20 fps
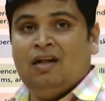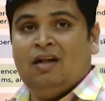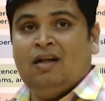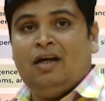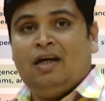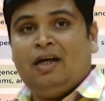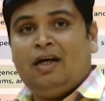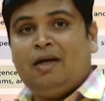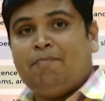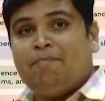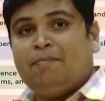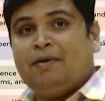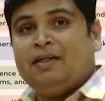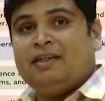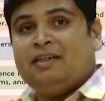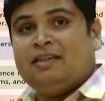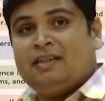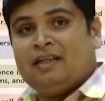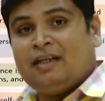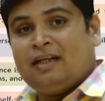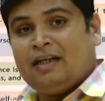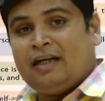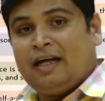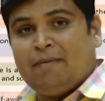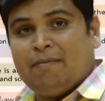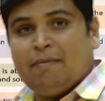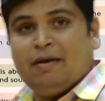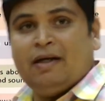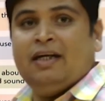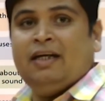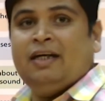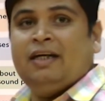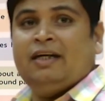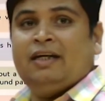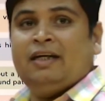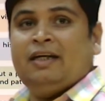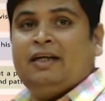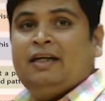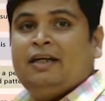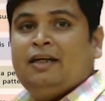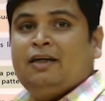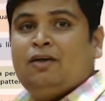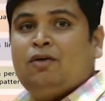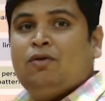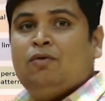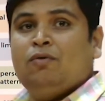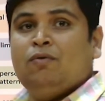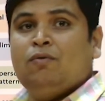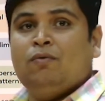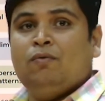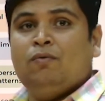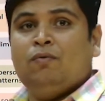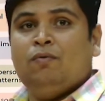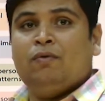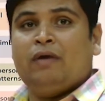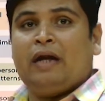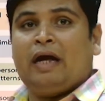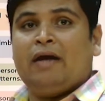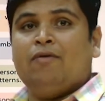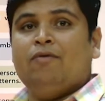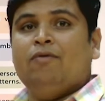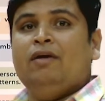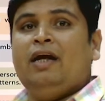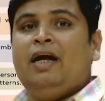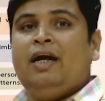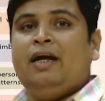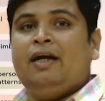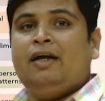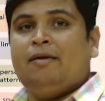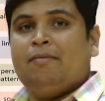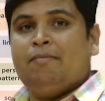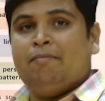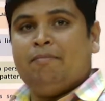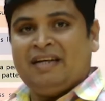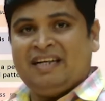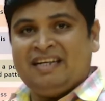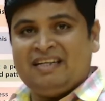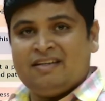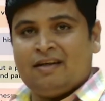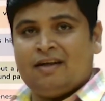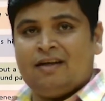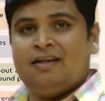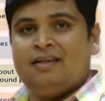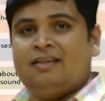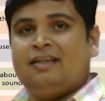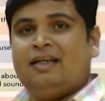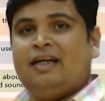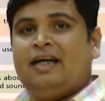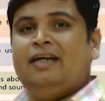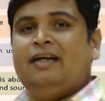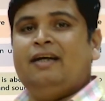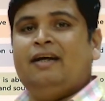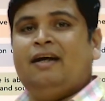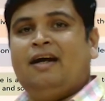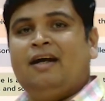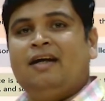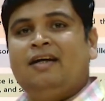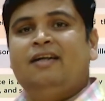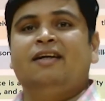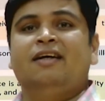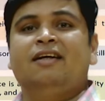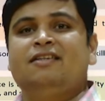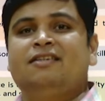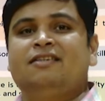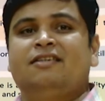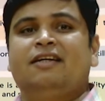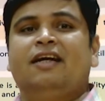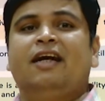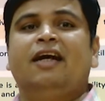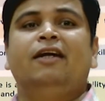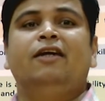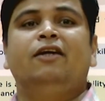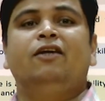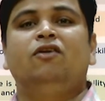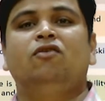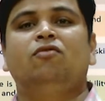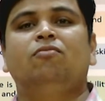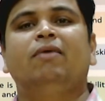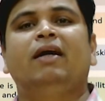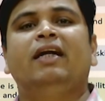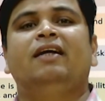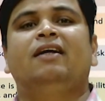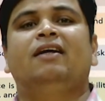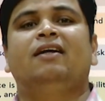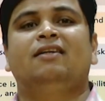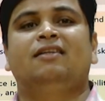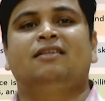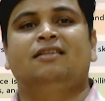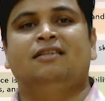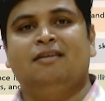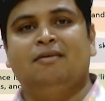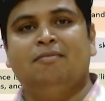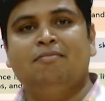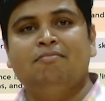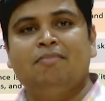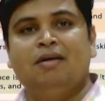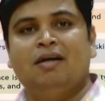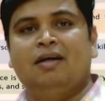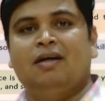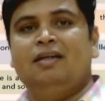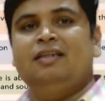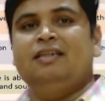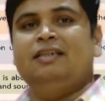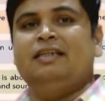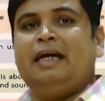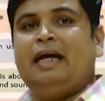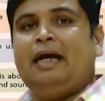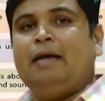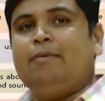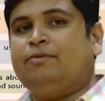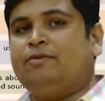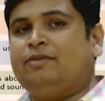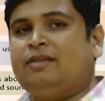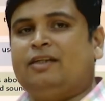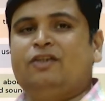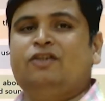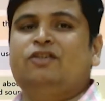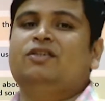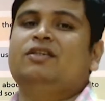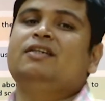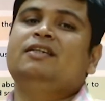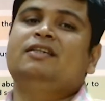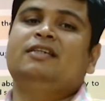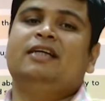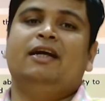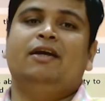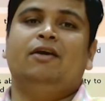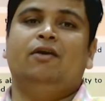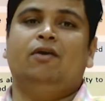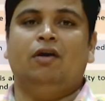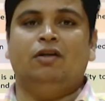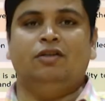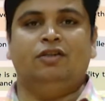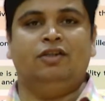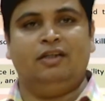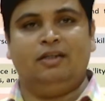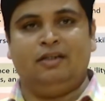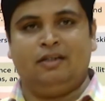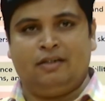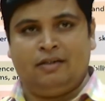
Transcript: a person ability to regulate measures and understand numerical symbols, abstractions and logic.